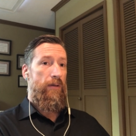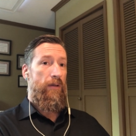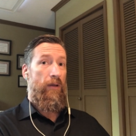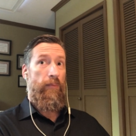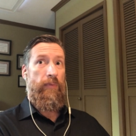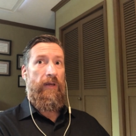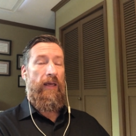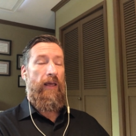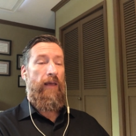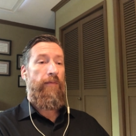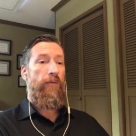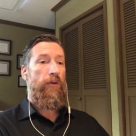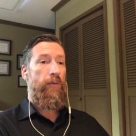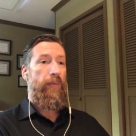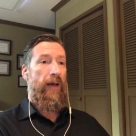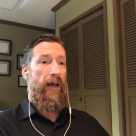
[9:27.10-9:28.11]
you know,
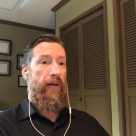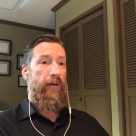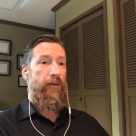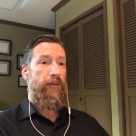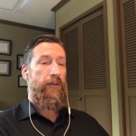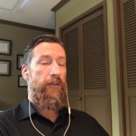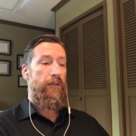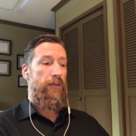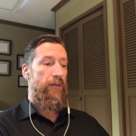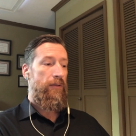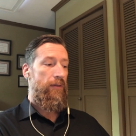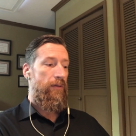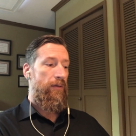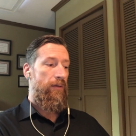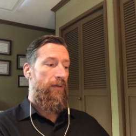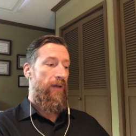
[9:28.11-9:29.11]
behavioral patterns.
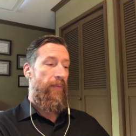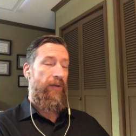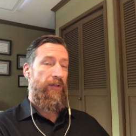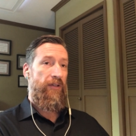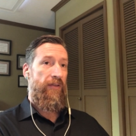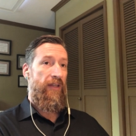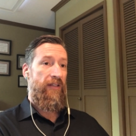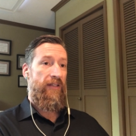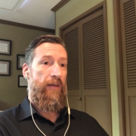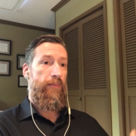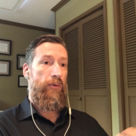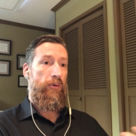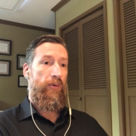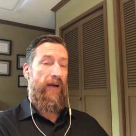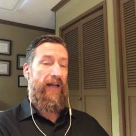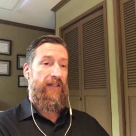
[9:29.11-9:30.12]
I mentioned things like
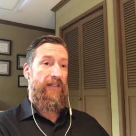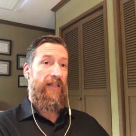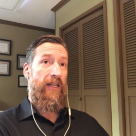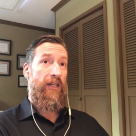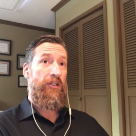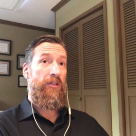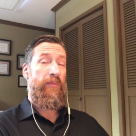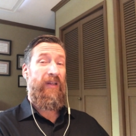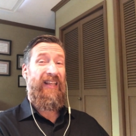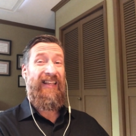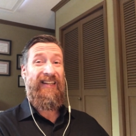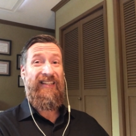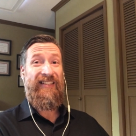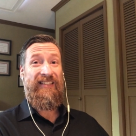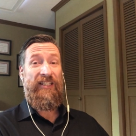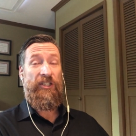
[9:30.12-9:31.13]
procrastination, but
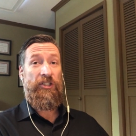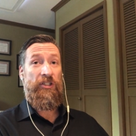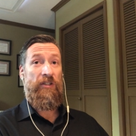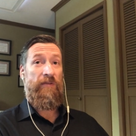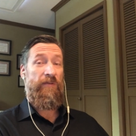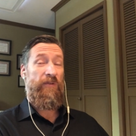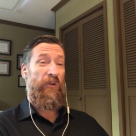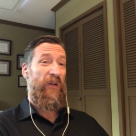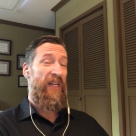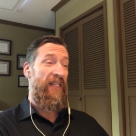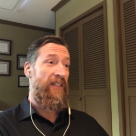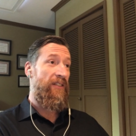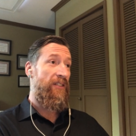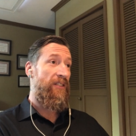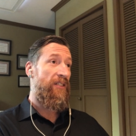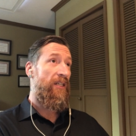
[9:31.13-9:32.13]
indecision,
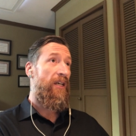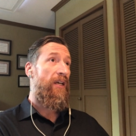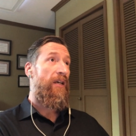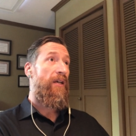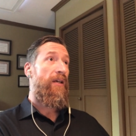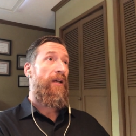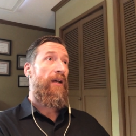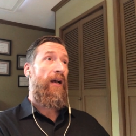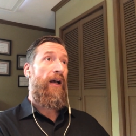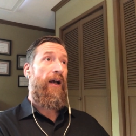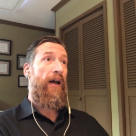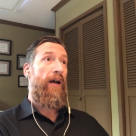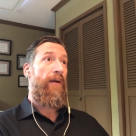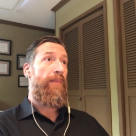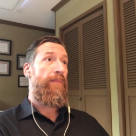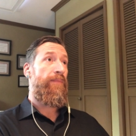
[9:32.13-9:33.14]
avoidance,
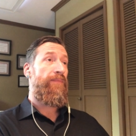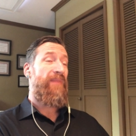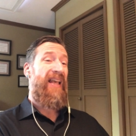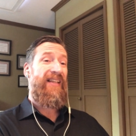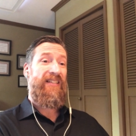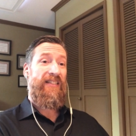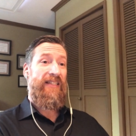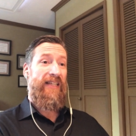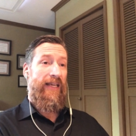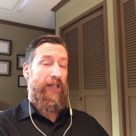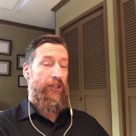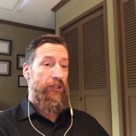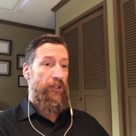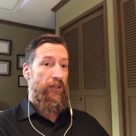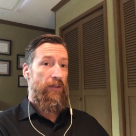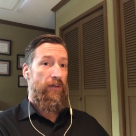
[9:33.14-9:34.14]

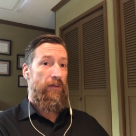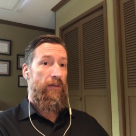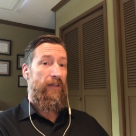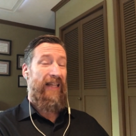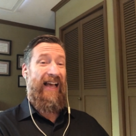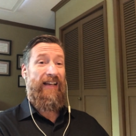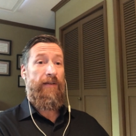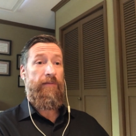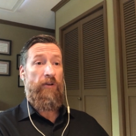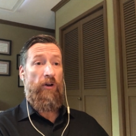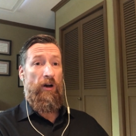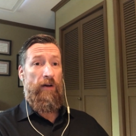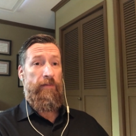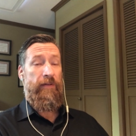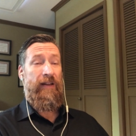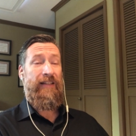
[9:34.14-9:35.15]
hesitation, lack of
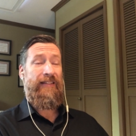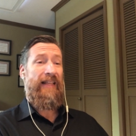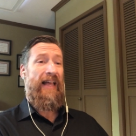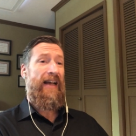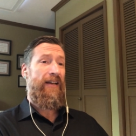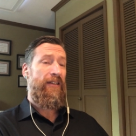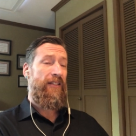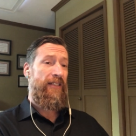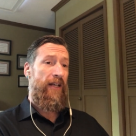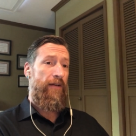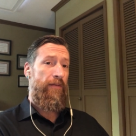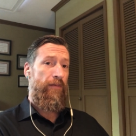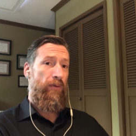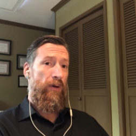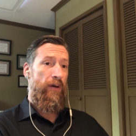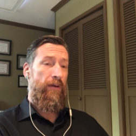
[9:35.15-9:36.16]
confidence, lack of
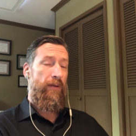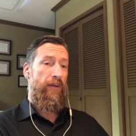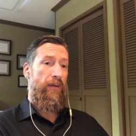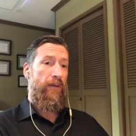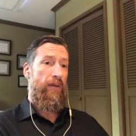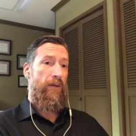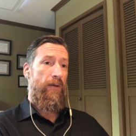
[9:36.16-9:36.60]
self-worth,